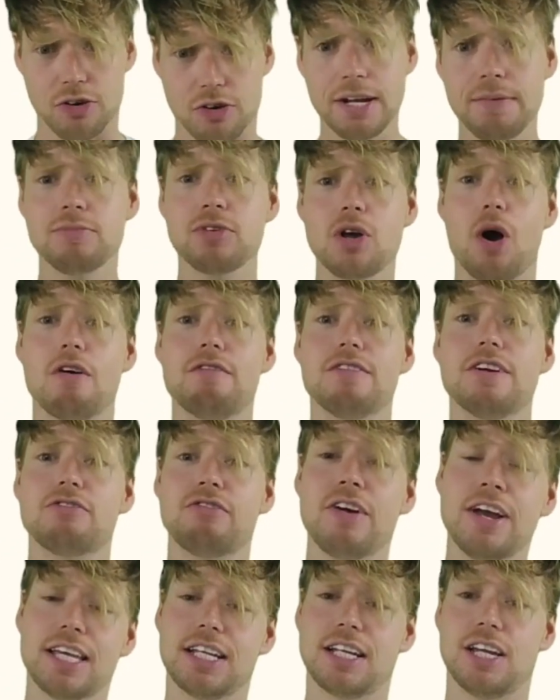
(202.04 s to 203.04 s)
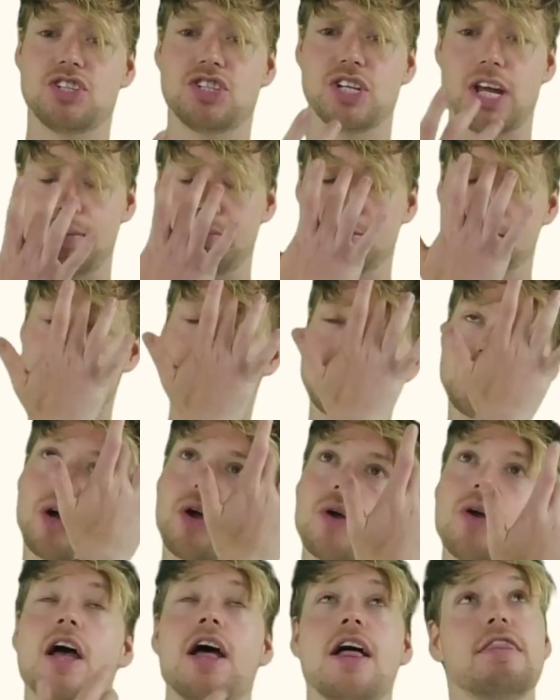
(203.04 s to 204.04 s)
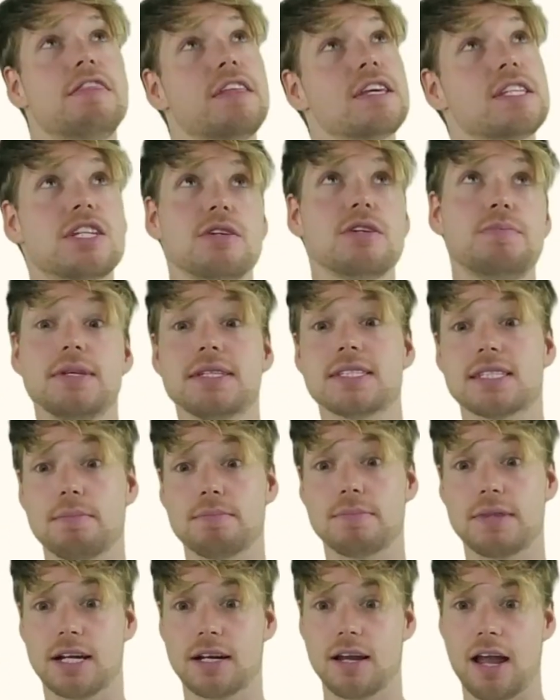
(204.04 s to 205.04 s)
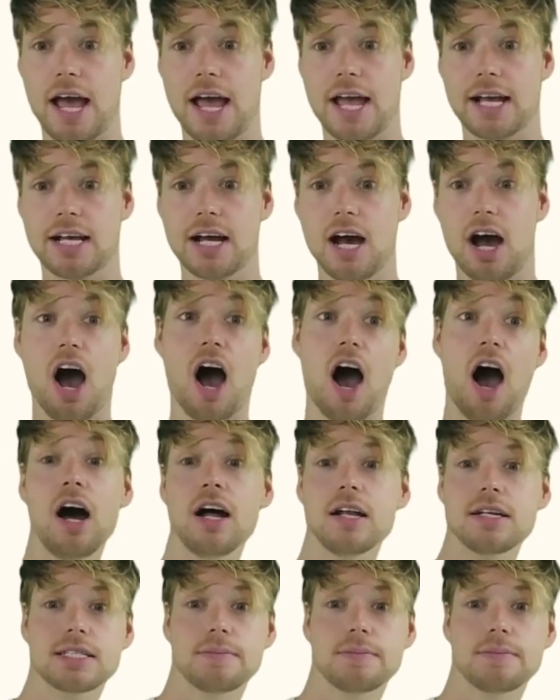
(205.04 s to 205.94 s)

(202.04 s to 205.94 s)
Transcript: of irregular shapes. So this could be something like a heart.